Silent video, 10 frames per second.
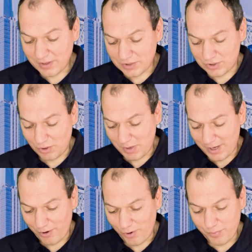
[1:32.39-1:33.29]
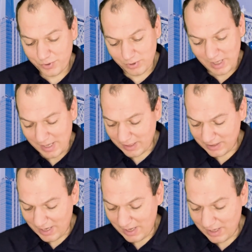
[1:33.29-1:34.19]
So I hope you like
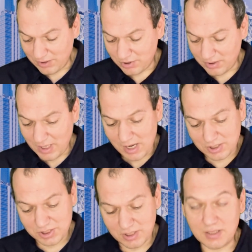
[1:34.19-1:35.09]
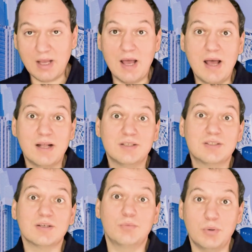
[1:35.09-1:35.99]
the introduction, and
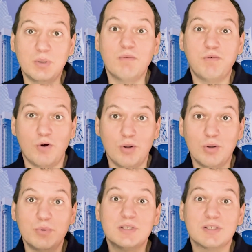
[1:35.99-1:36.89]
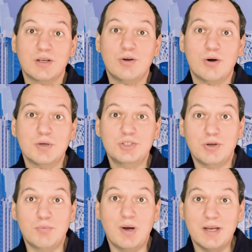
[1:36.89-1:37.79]
we will follow with Psychology
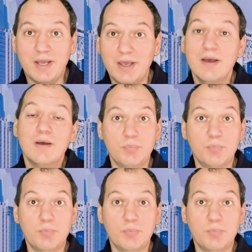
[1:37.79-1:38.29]
of Money.